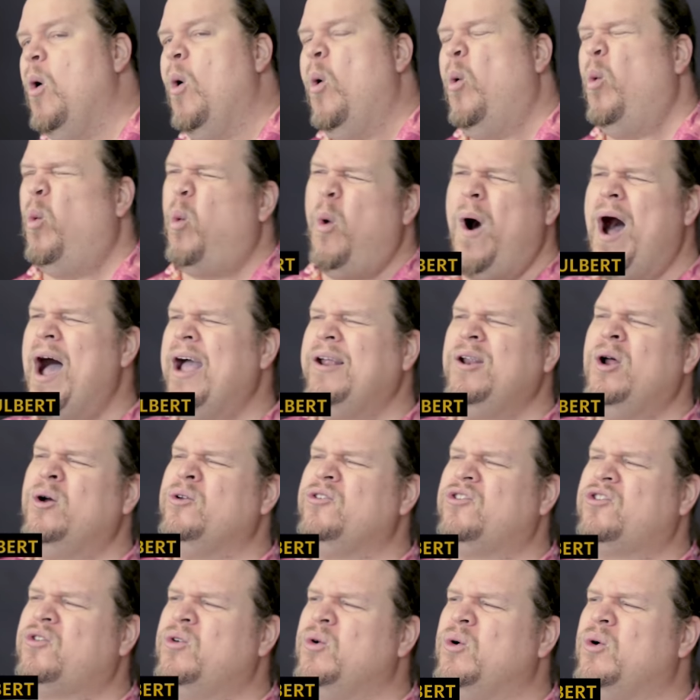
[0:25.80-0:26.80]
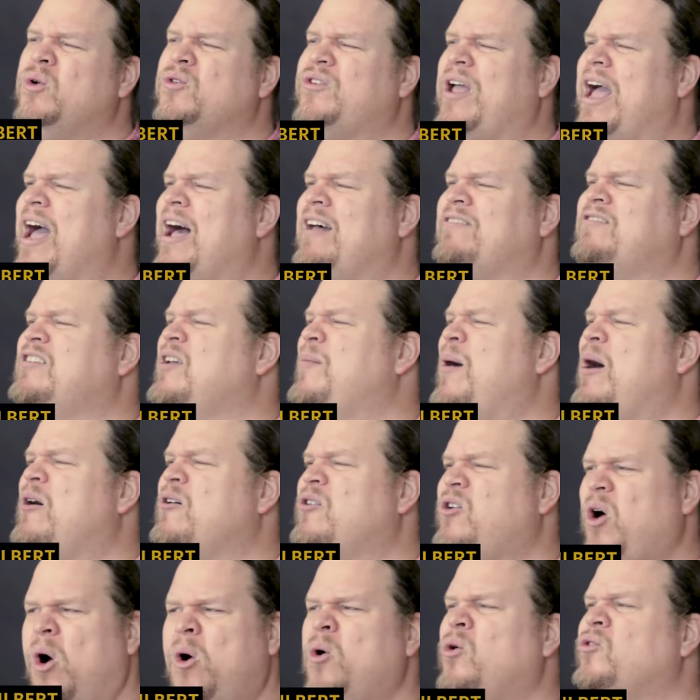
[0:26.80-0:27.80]
Why don't schools ask about
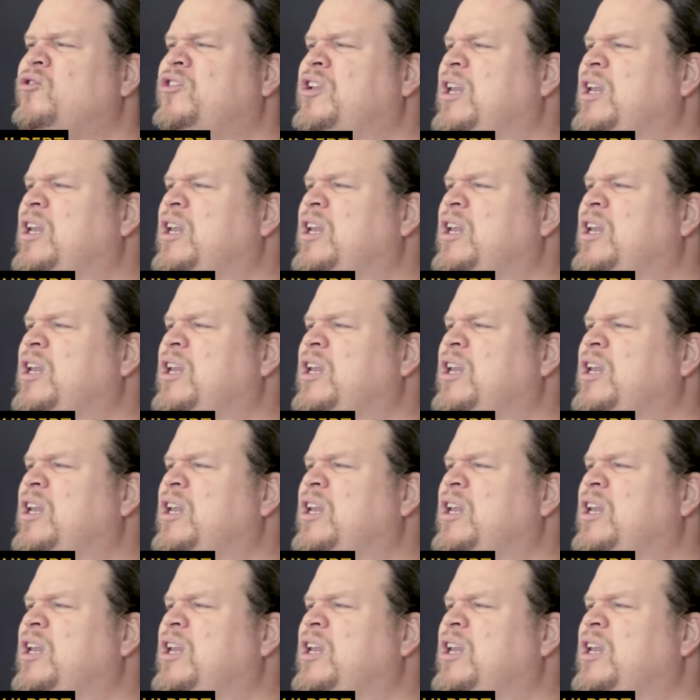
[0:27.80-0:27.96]
goals